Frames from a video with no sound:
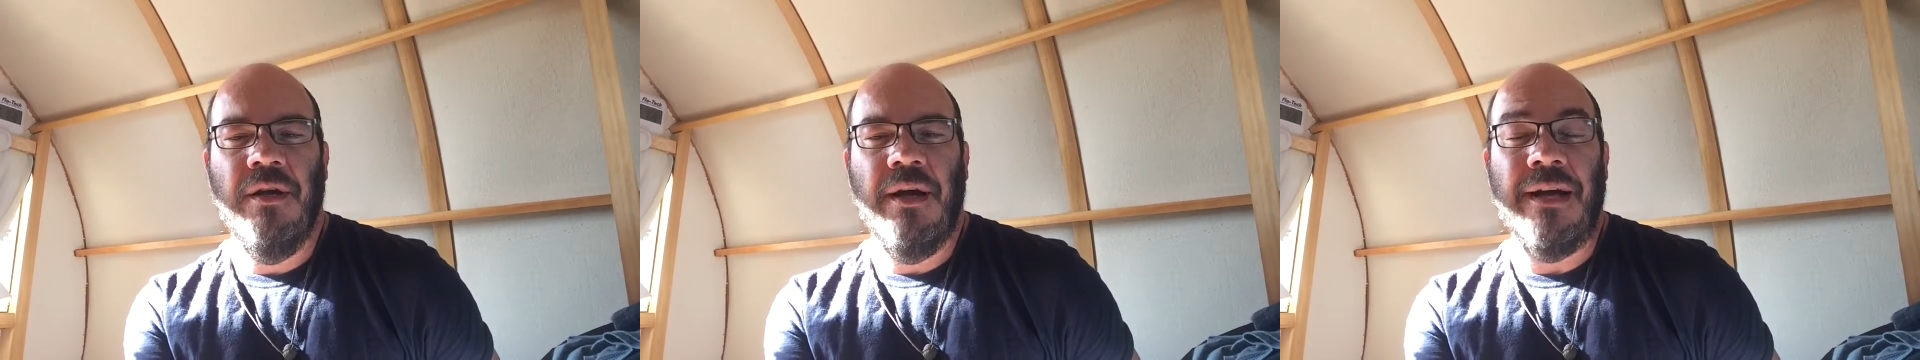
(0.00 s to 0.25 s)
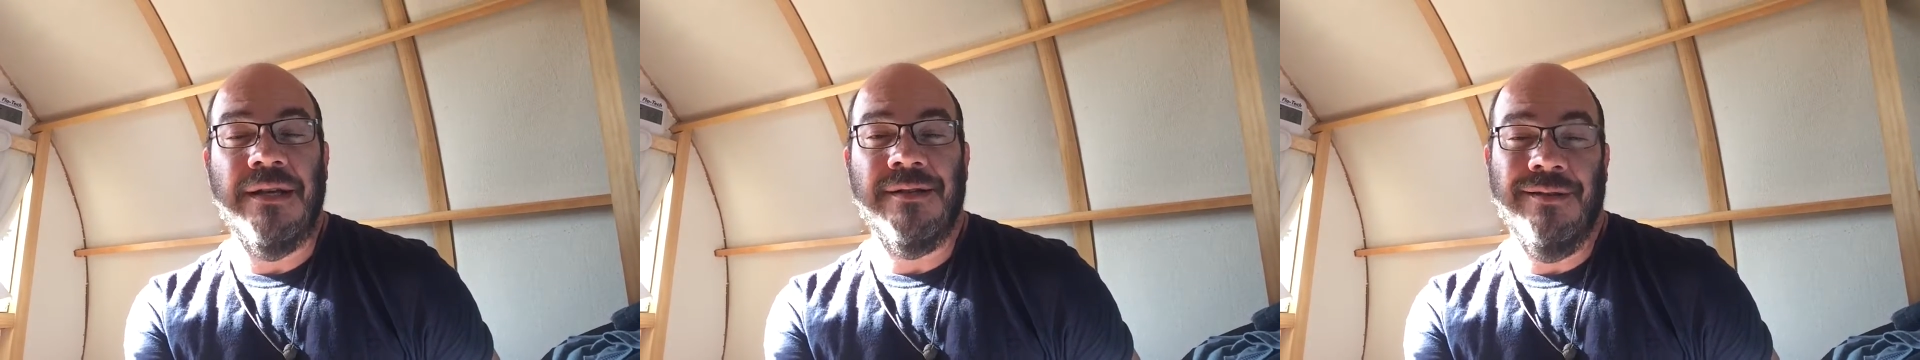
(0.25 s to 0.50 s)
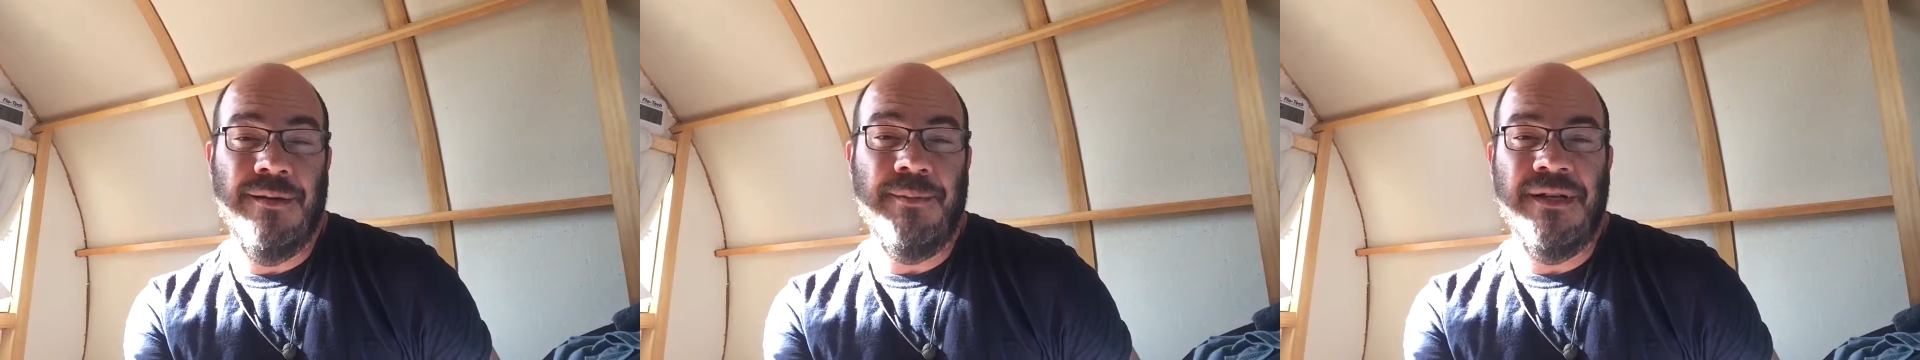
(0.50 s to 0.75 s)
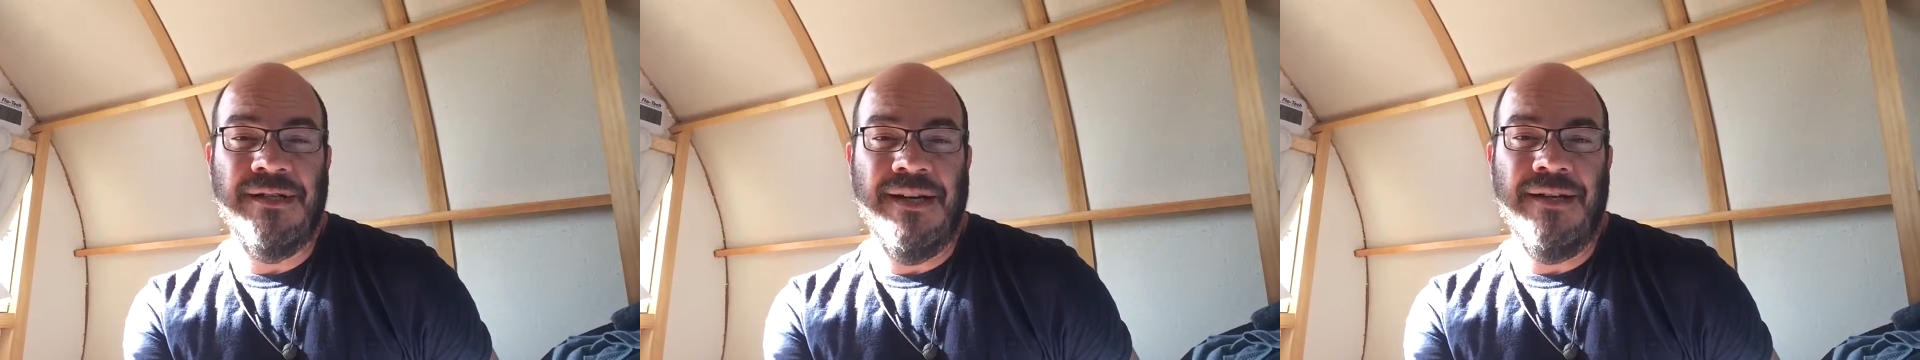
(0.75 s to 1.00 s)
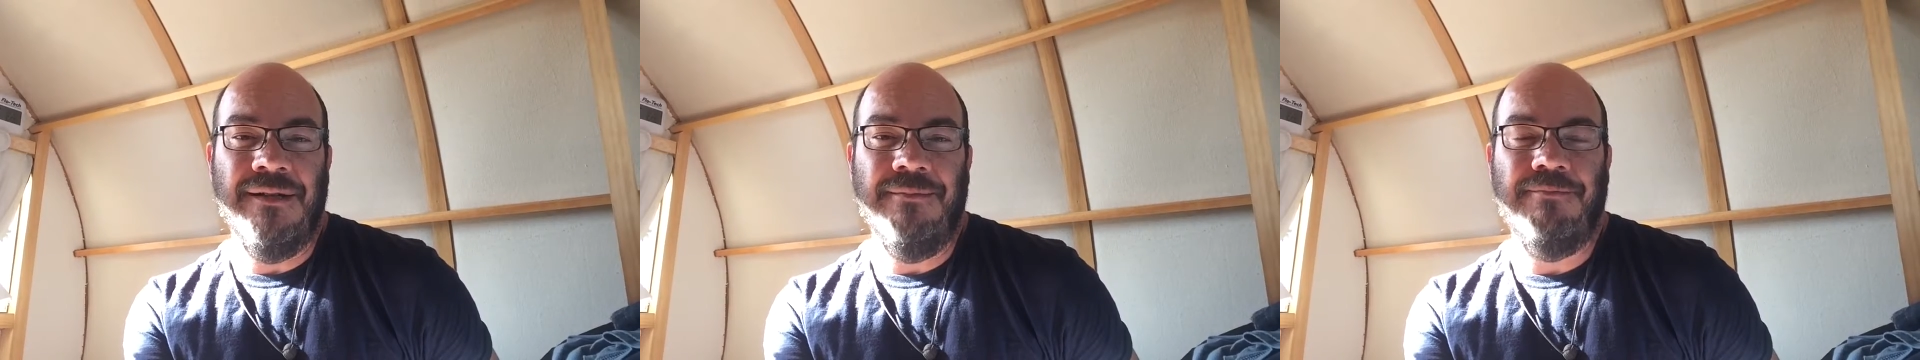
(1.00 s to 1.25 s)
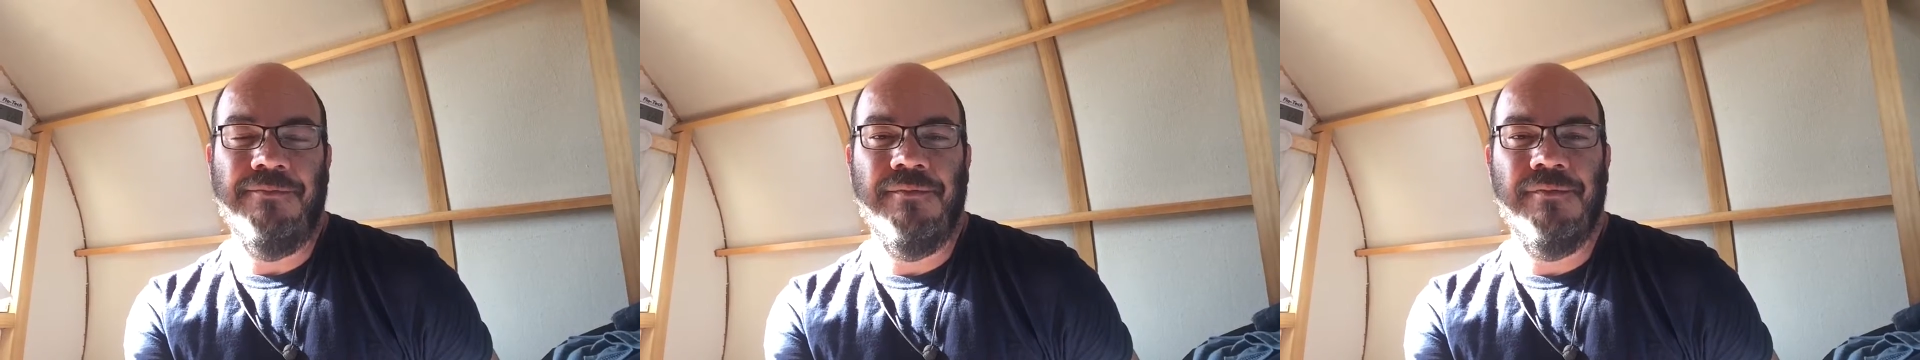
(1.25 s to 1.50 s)
and it's unlimited data.
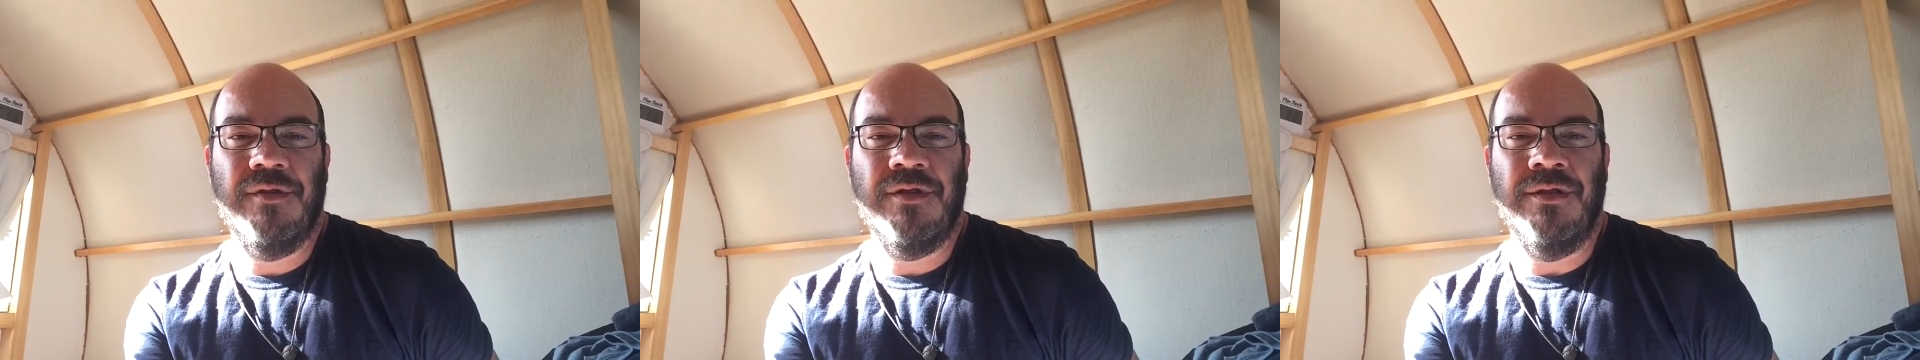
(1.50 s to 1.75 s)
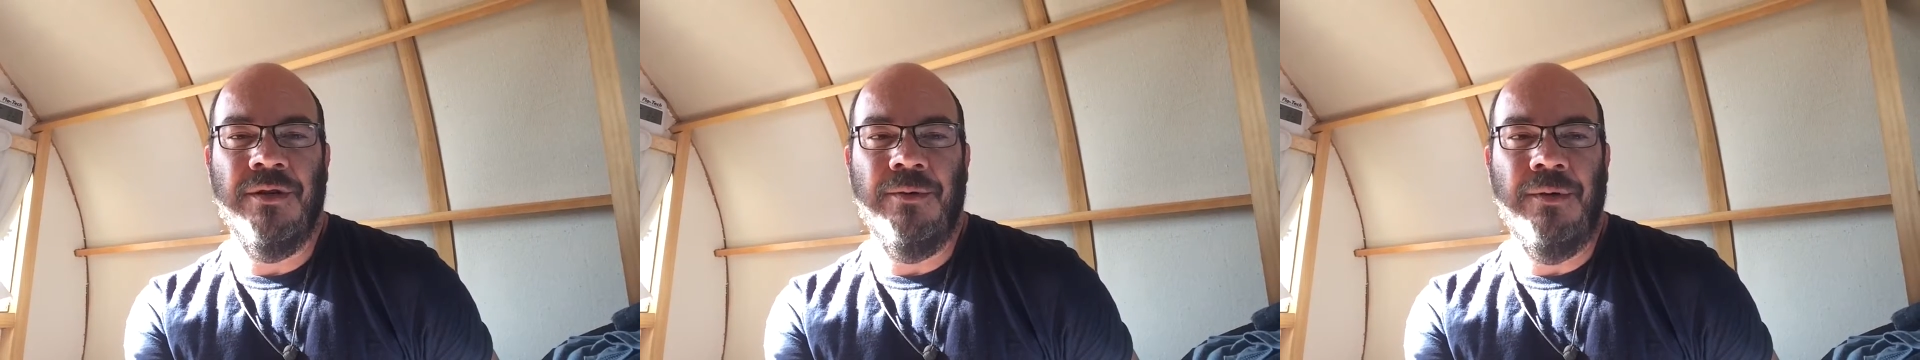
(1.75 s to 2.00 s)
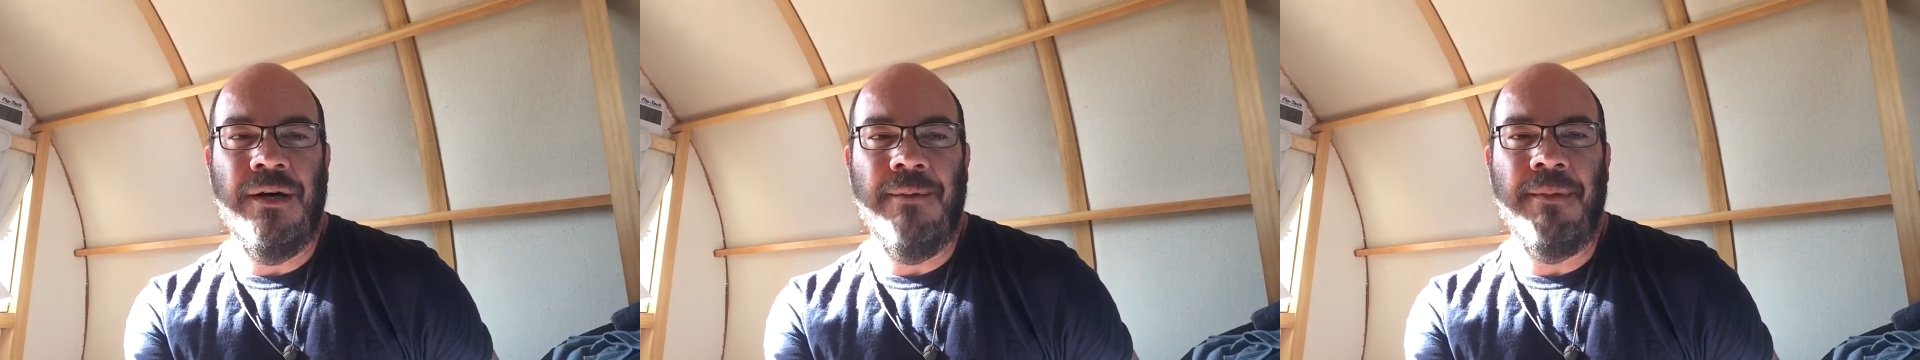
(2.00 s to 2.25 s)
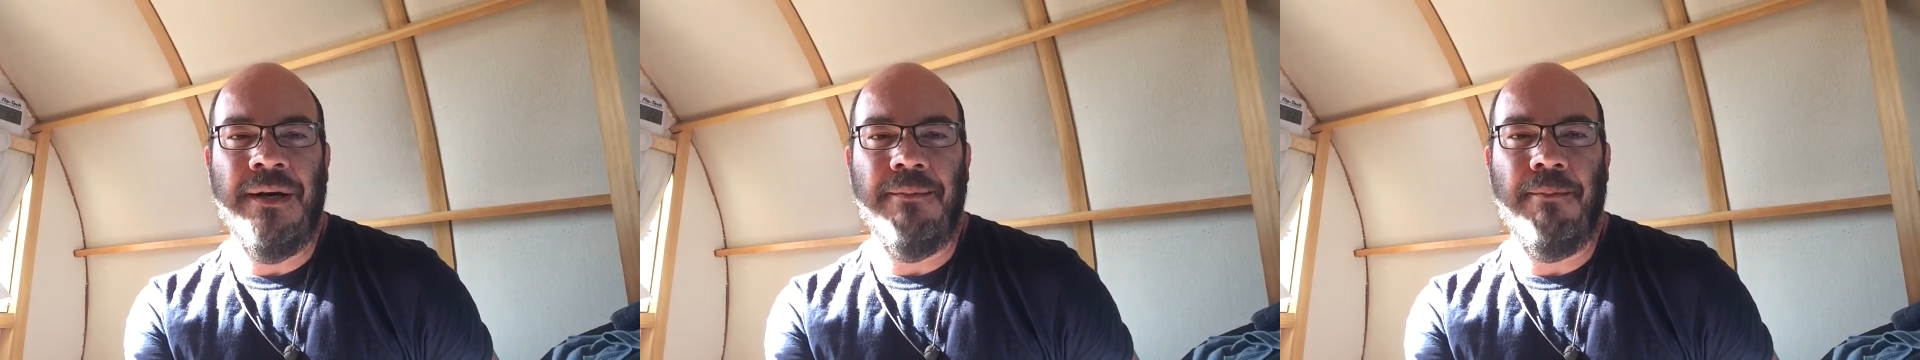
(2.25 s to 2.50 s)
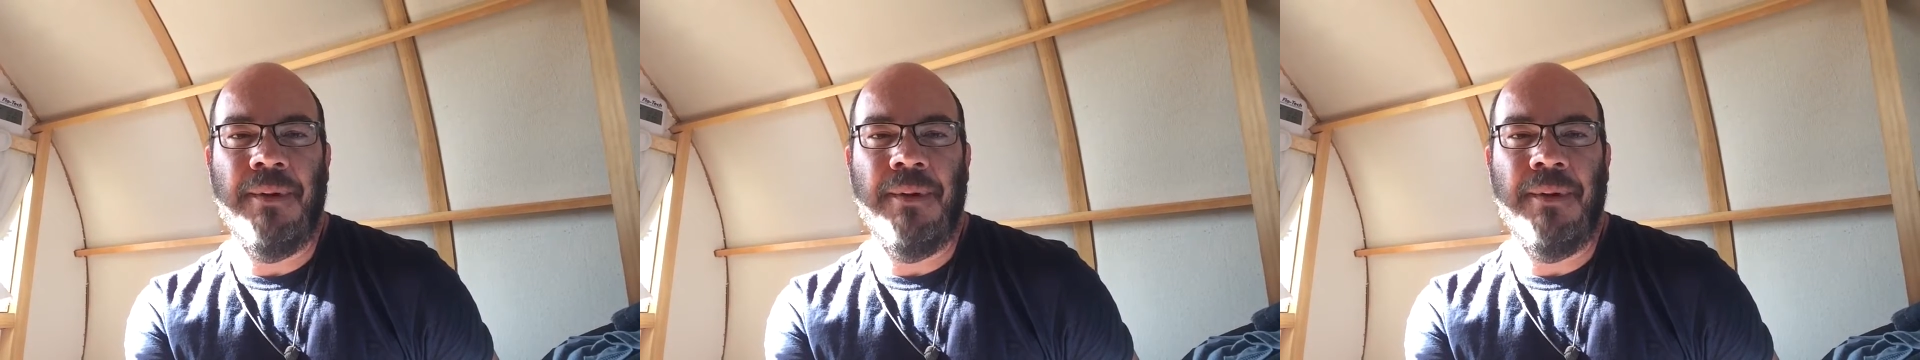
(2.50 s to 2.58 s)
So I might